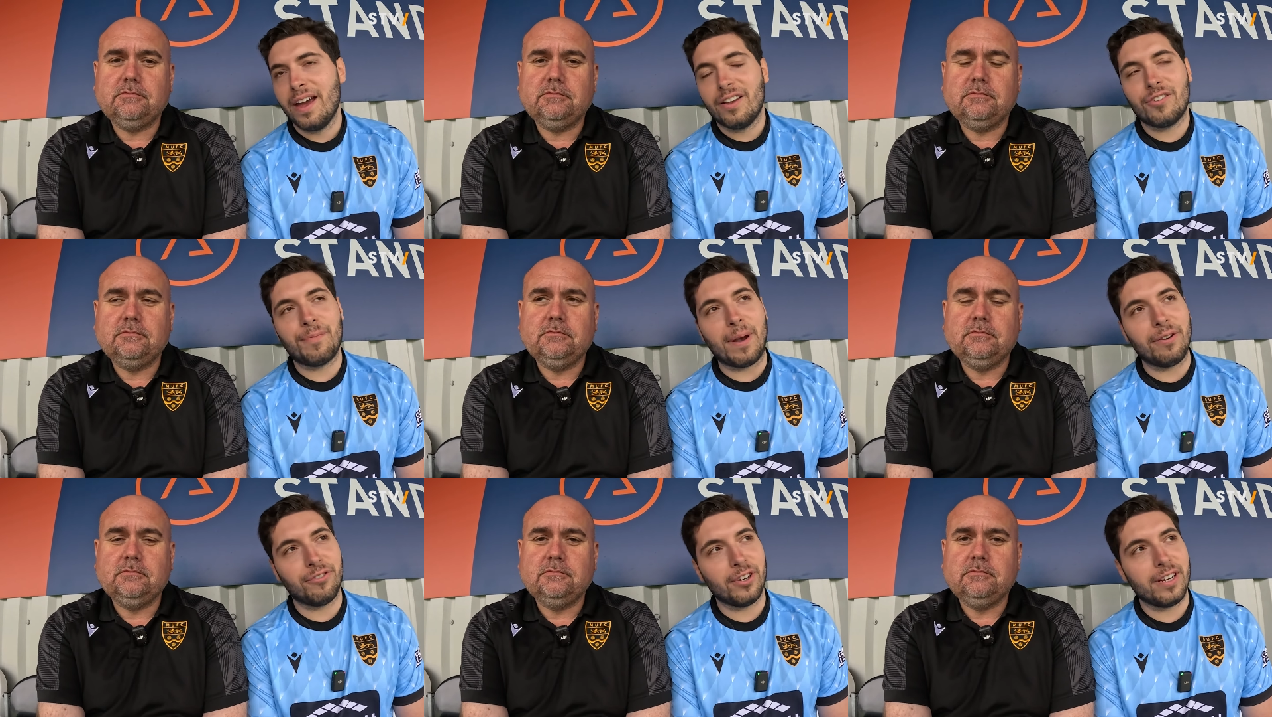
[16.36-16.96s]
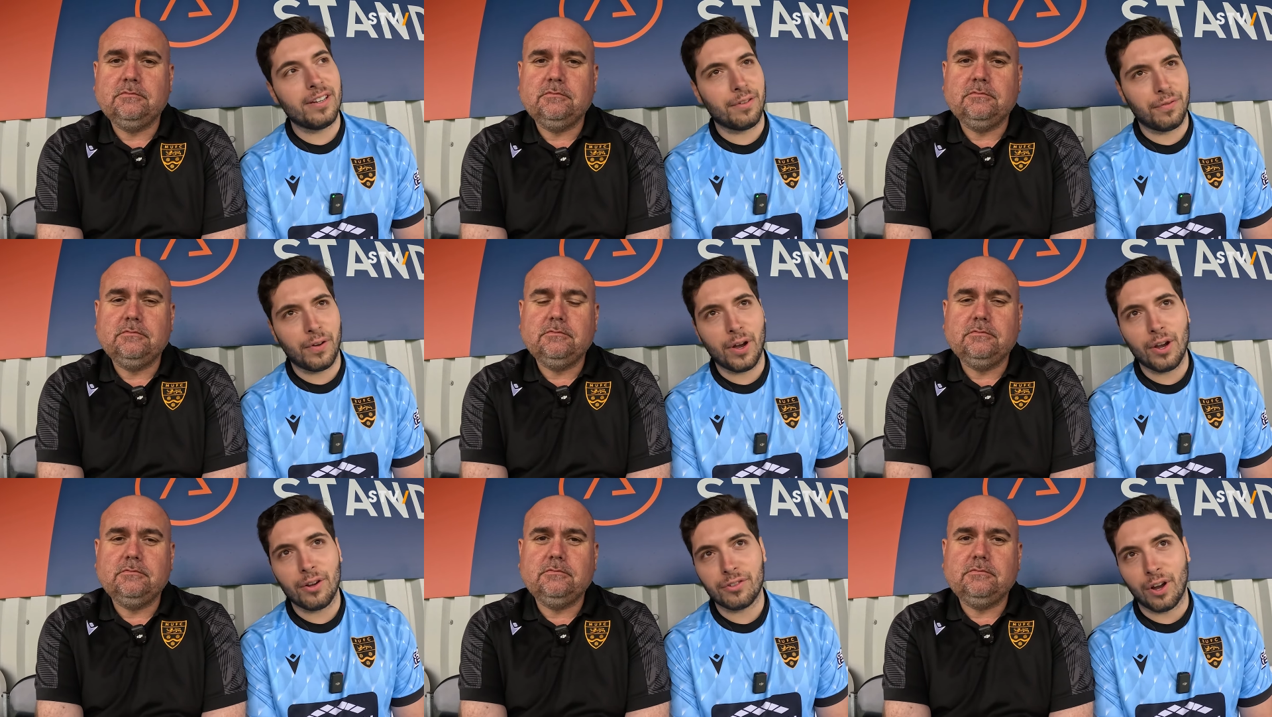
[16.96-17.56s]
Speaker 1: especially in the
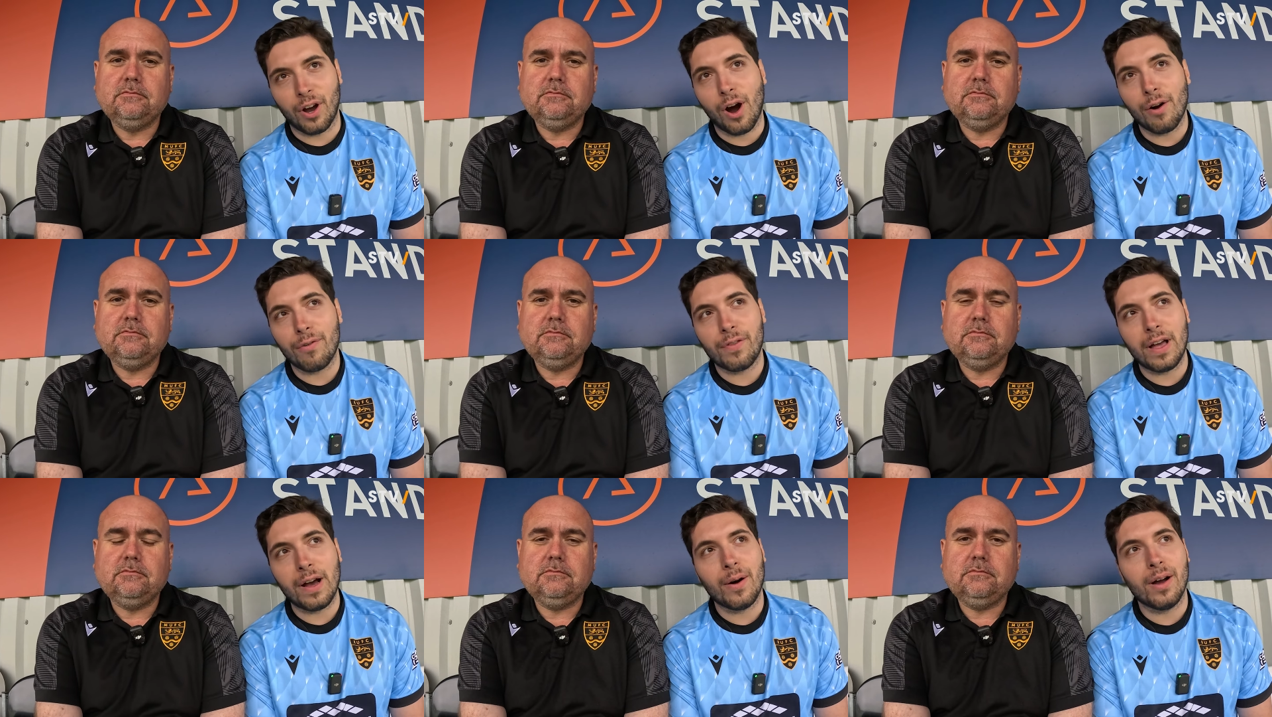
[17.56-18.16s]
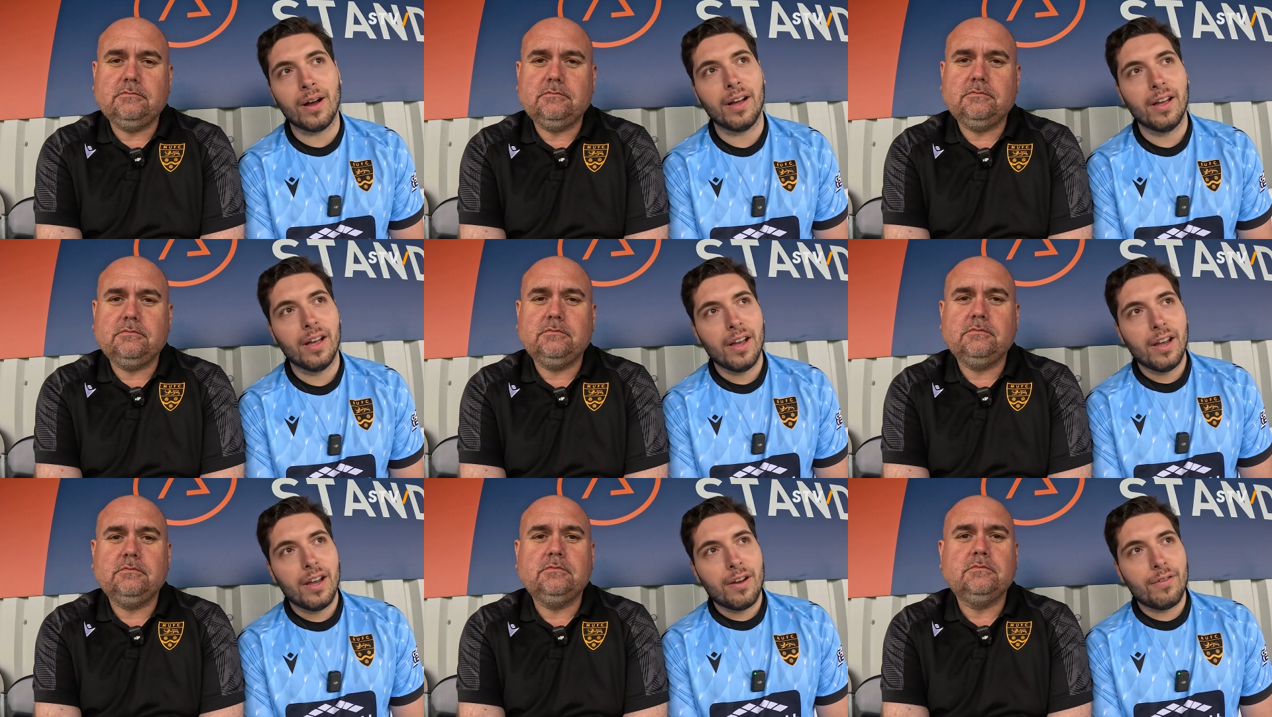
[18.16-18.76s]
first half, there were
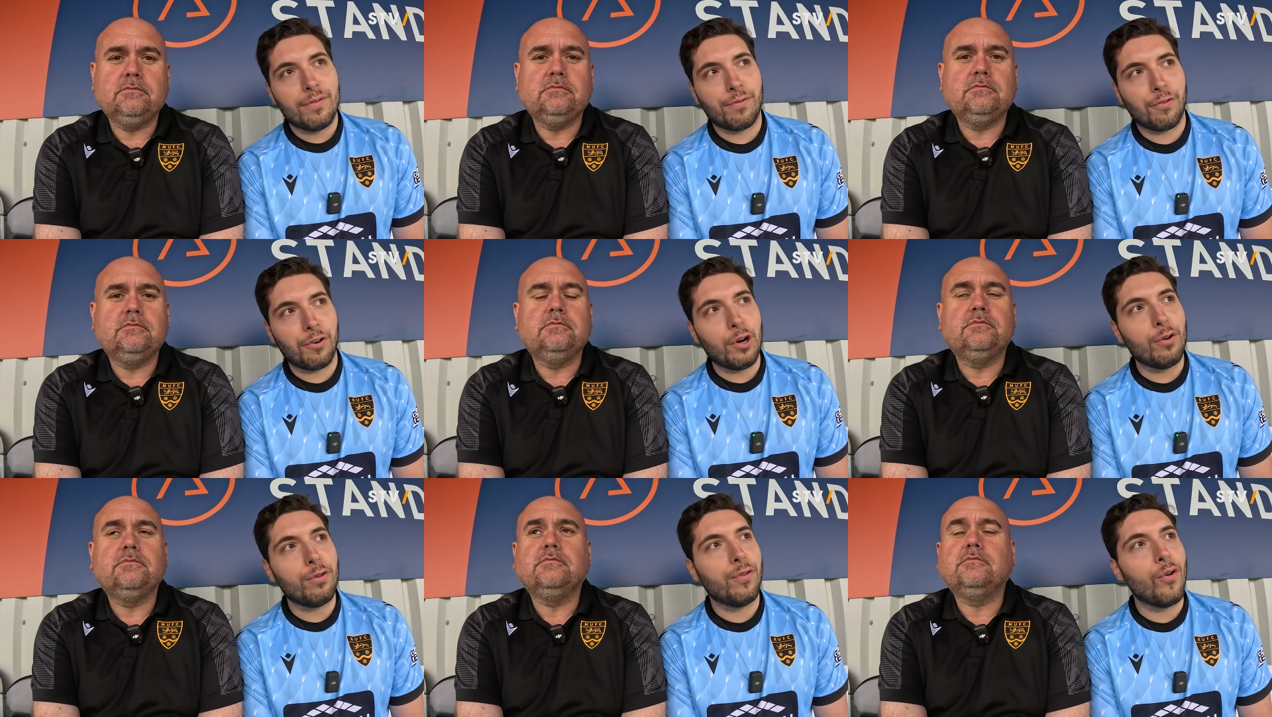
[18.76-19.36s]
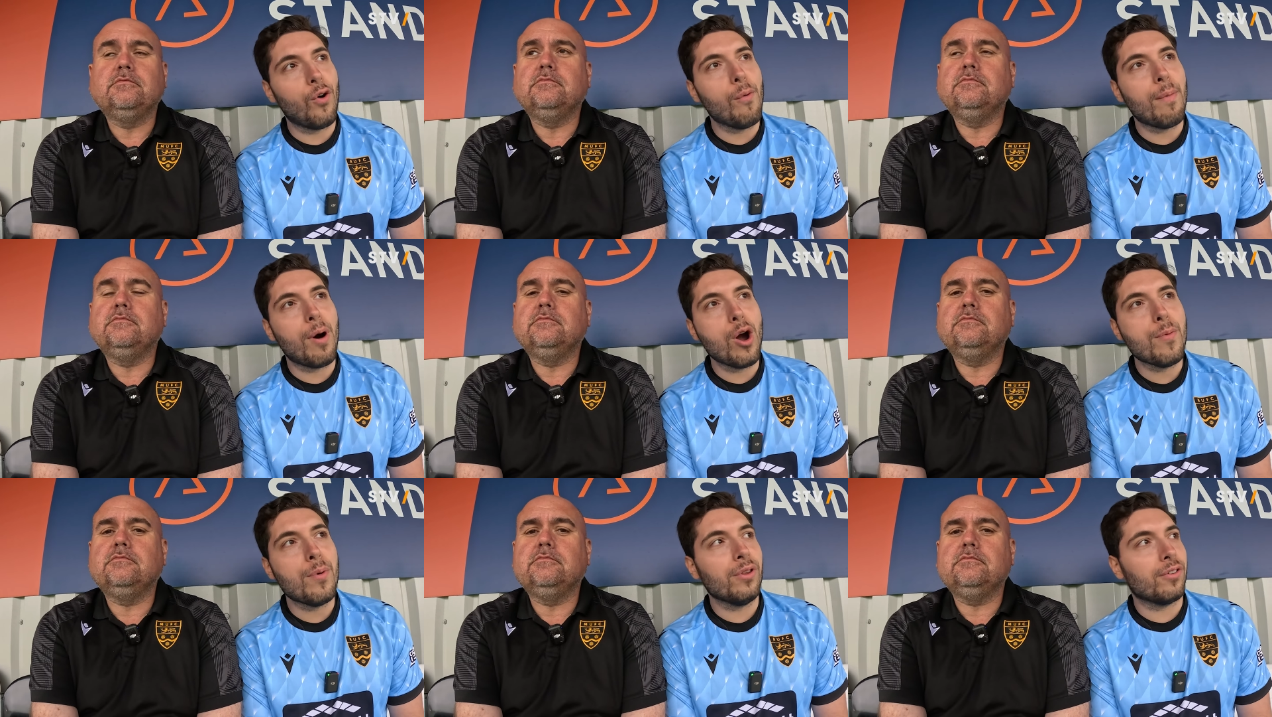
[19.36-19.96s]
three or four
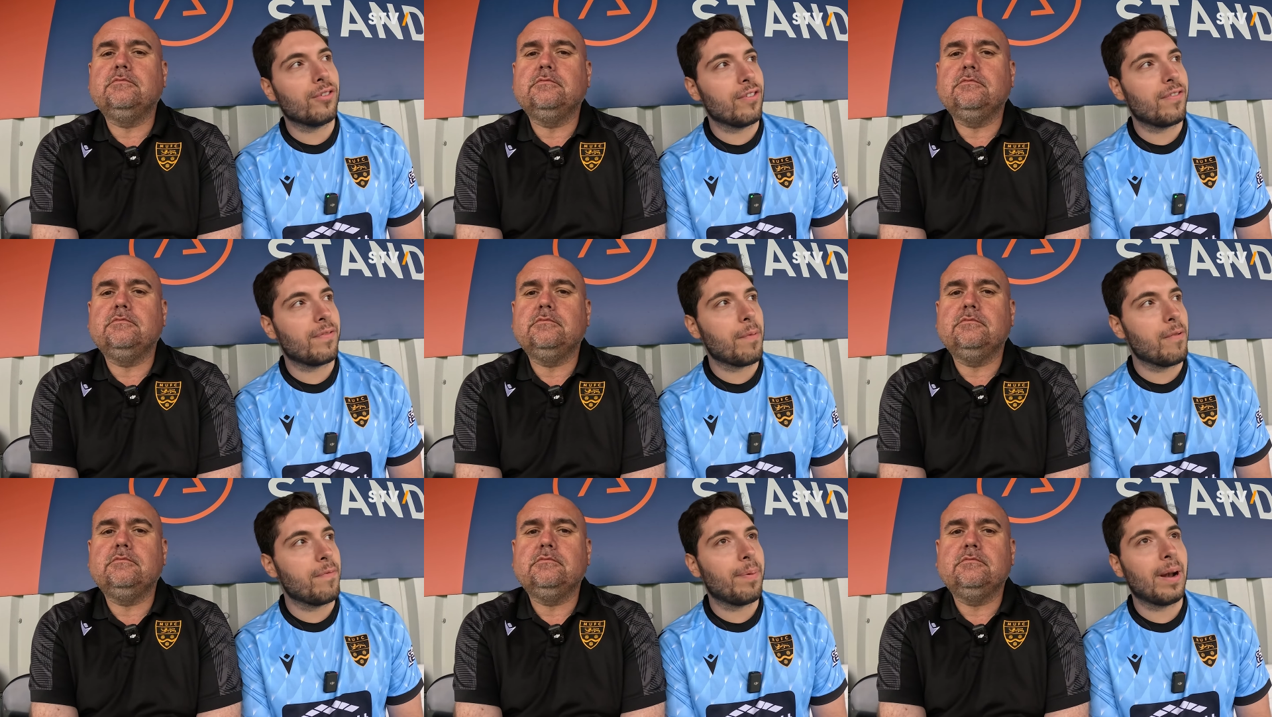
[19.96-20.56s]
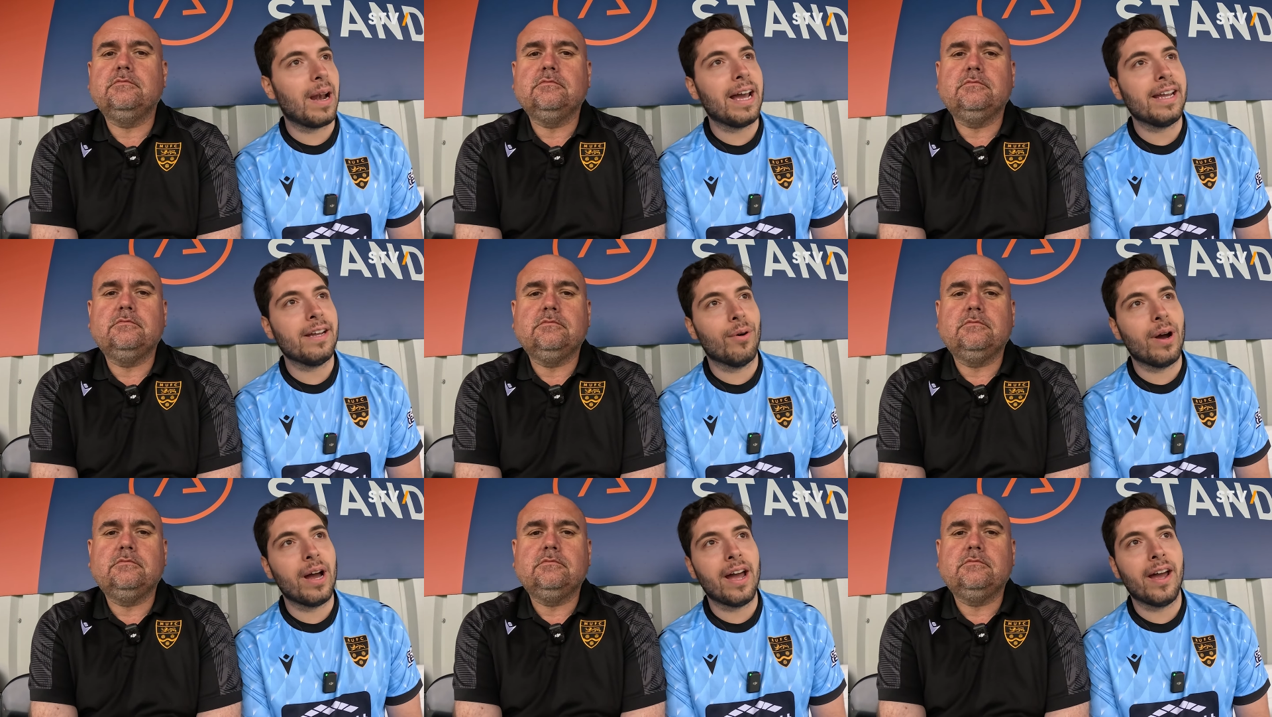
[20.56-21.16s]
moments of, of play
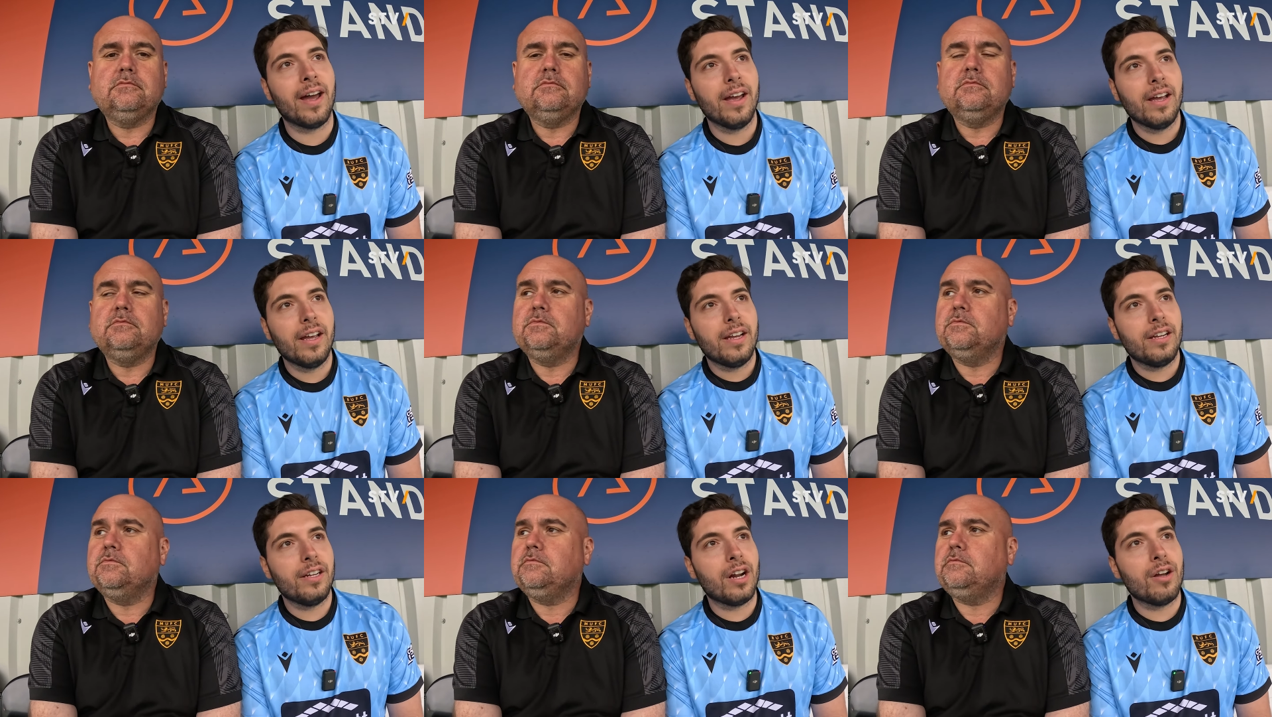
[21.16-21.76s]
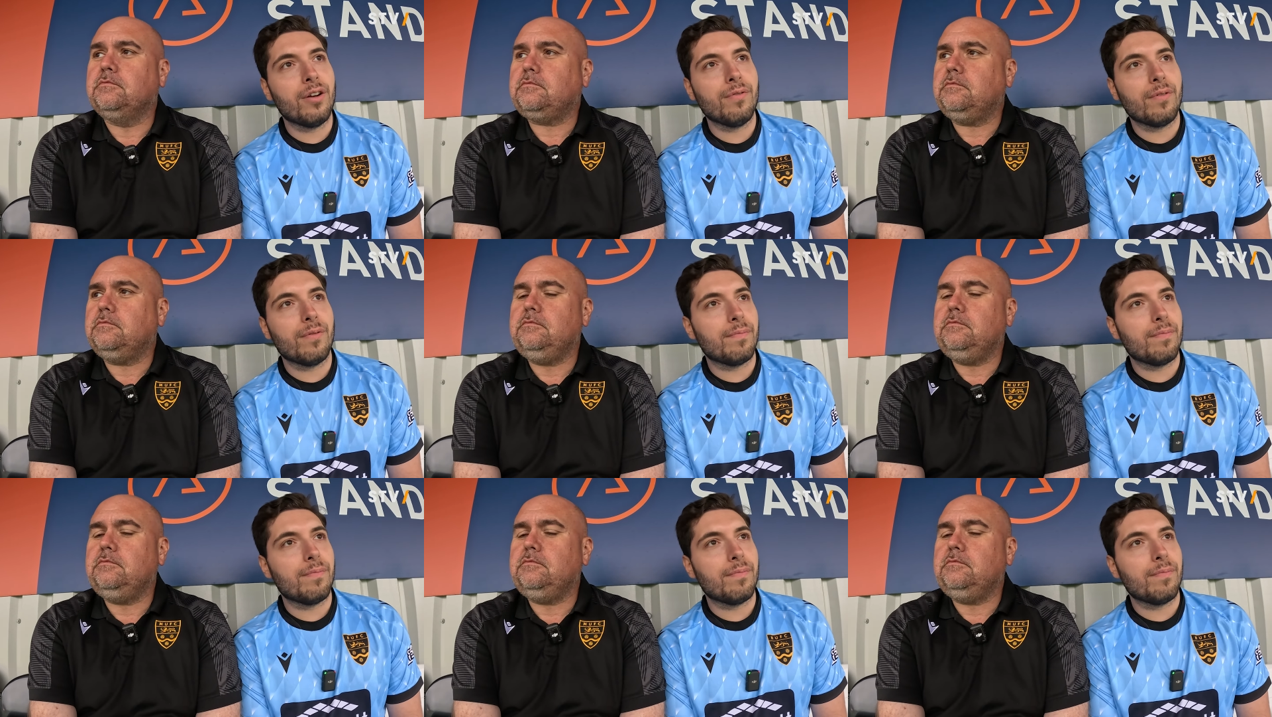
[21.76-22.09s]
where, you know,